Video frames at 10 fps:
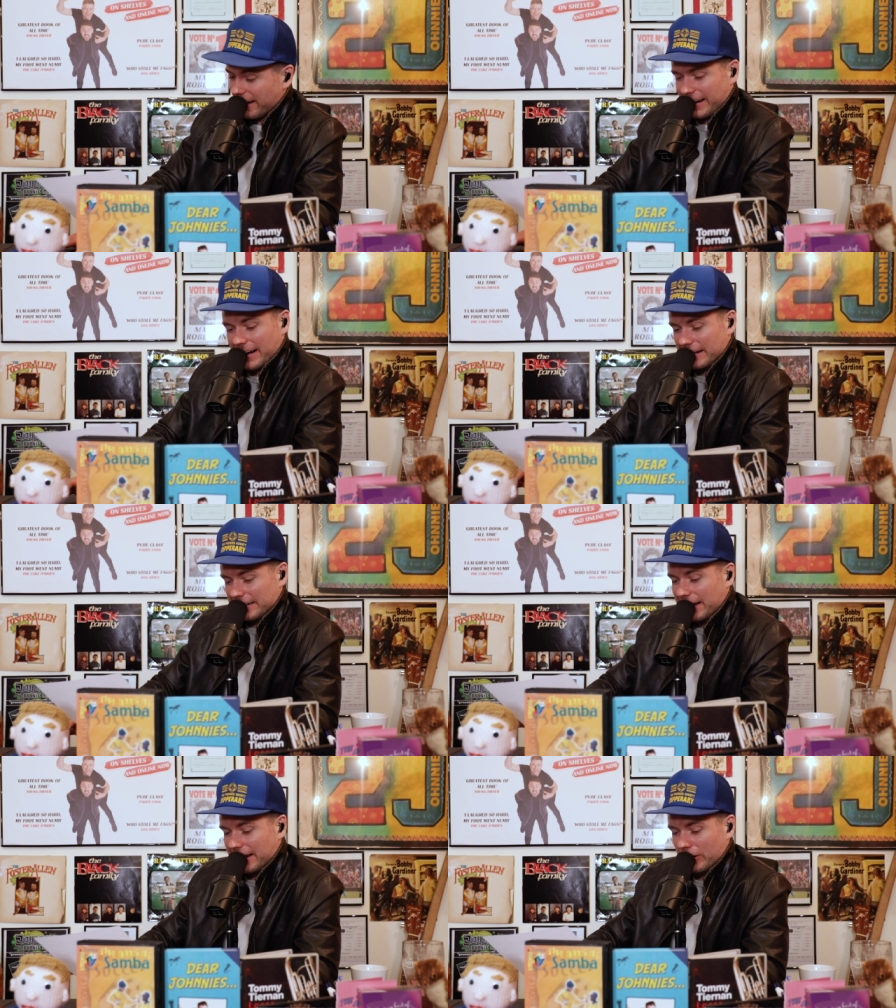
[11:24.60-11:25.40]
I'm not
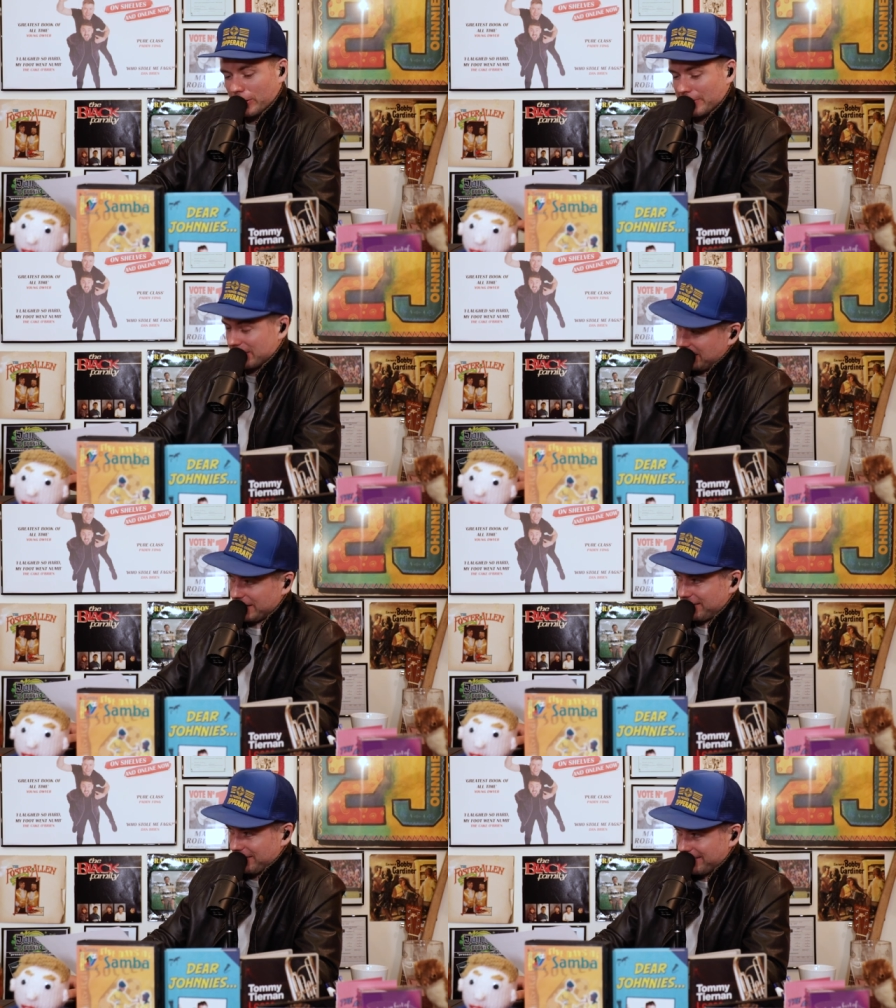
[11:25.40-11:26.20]
telling you your
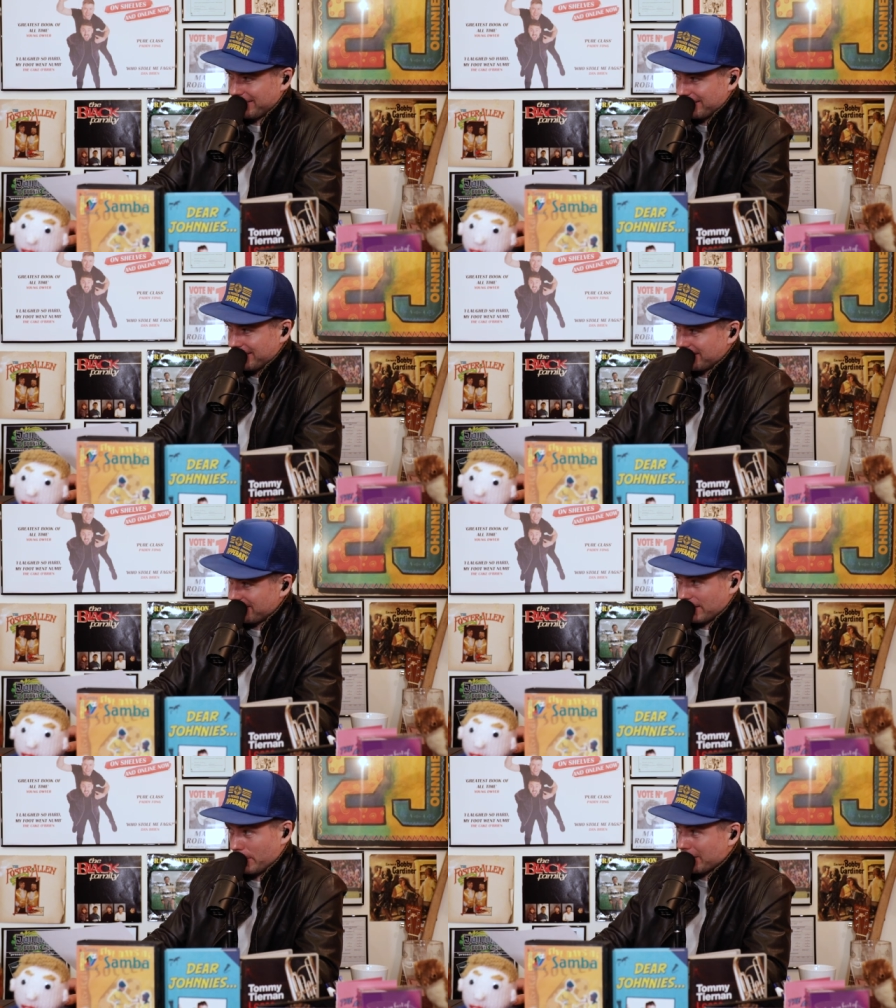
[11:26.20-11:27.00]
business.
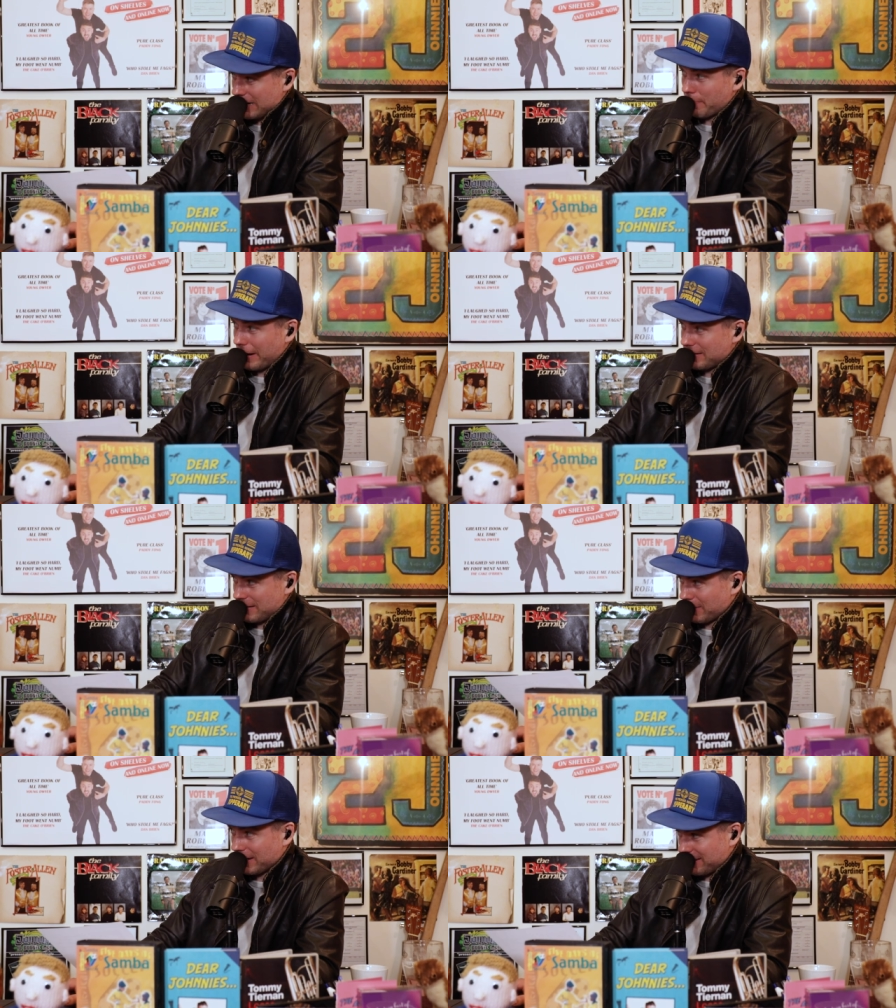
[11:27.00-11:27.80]
What about 10
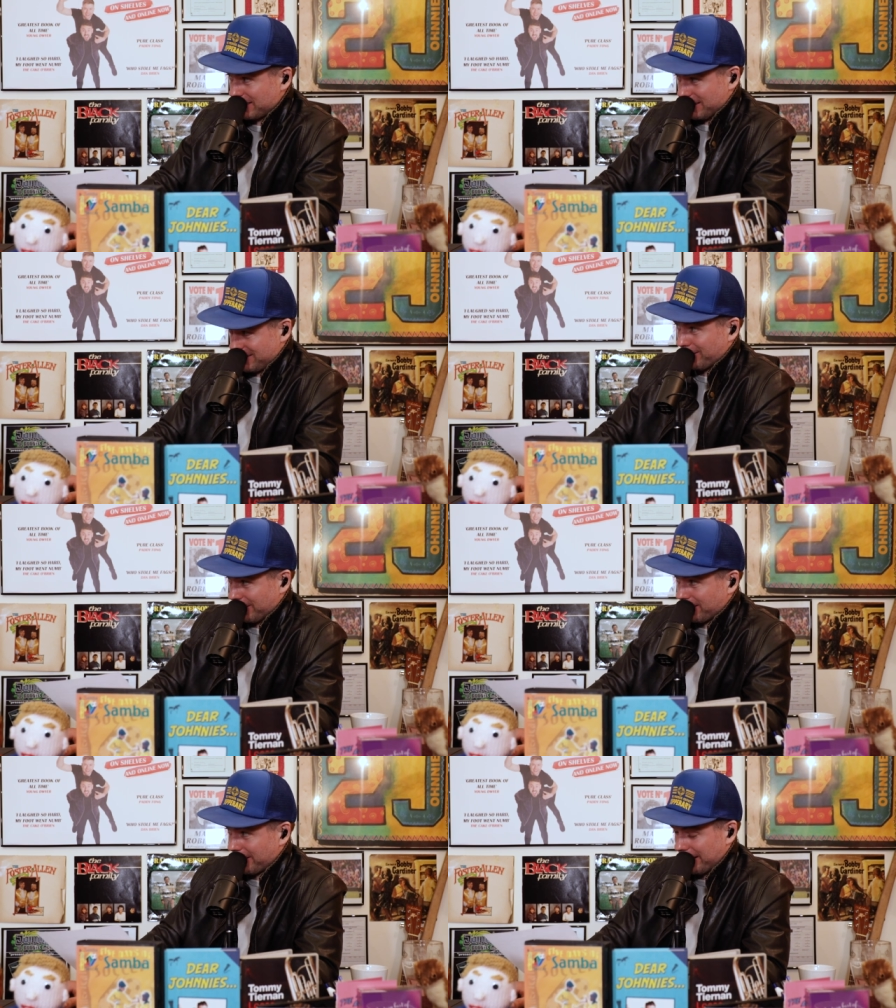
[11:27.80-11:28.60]
pints in me yeah, this day. Yeah, no,
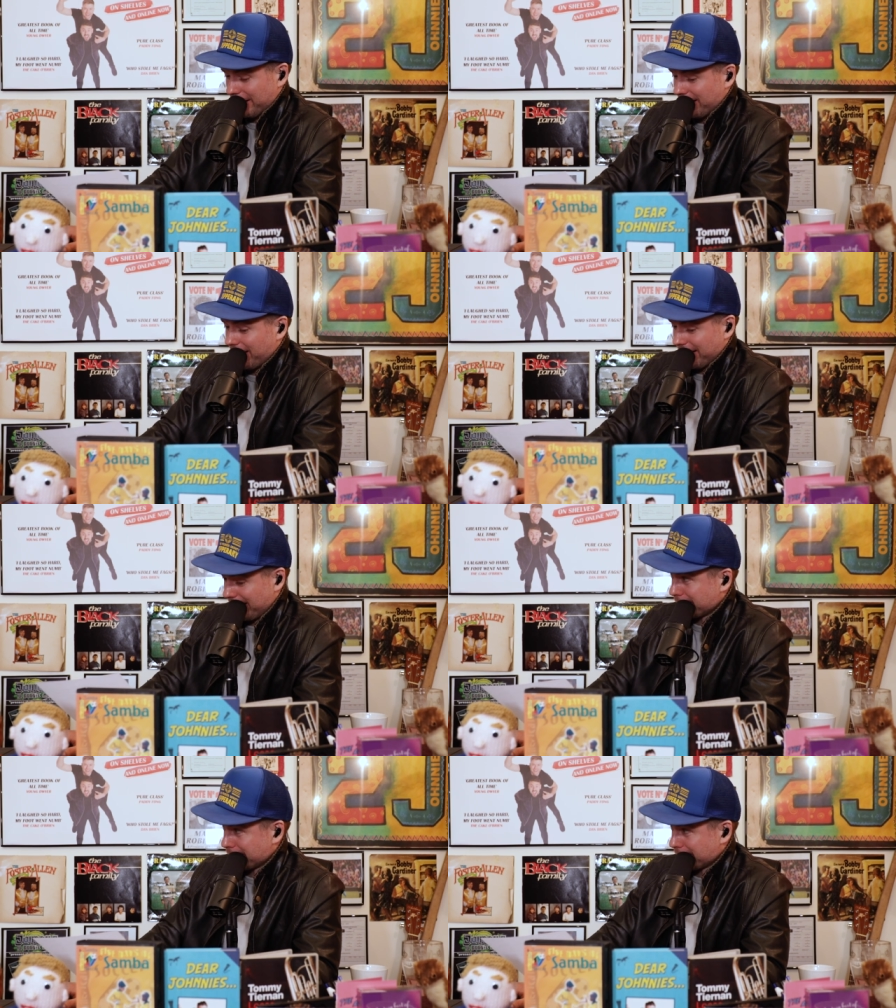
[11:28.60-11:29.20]
you know what I mean? On the